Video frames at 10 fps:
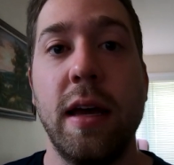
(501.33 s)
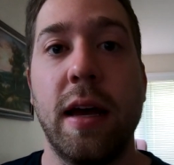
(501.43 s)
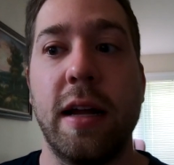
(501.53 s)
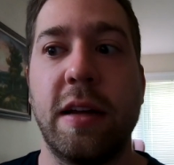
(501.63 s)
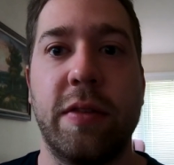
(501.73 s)

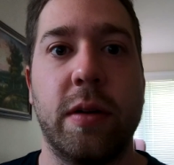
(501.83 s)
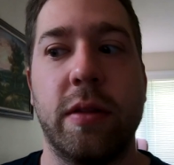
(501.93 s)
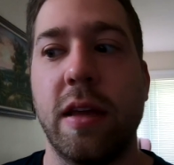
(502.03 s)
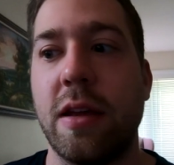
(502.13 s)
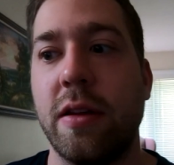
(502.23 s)
I definitely don't
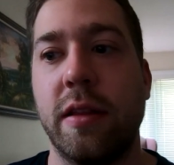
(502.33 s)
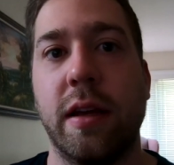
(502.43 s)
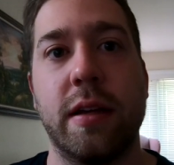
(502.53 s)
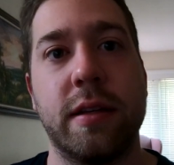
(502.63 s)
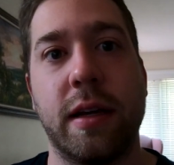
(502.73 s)
think you need
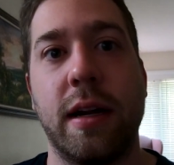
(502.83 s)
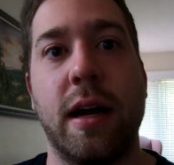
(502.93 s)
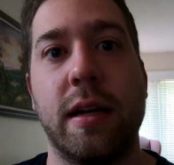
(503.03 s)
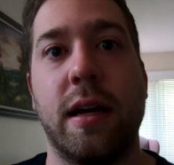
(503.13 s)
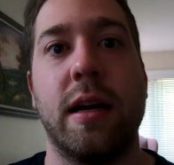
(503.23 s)
things like an
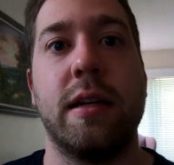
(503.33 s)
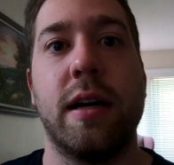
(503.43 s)
i9